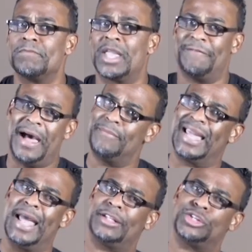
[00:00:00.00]
If I've
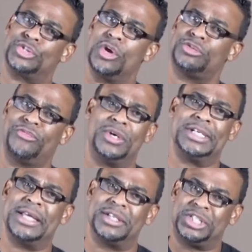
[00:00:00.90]
got to search for
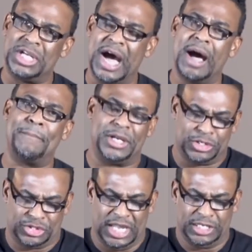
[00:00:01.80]
another job
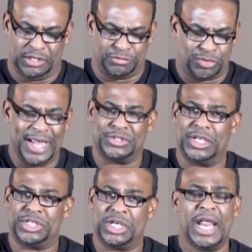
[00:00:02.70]
because things have
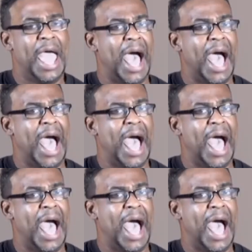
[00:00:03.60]
transitioned,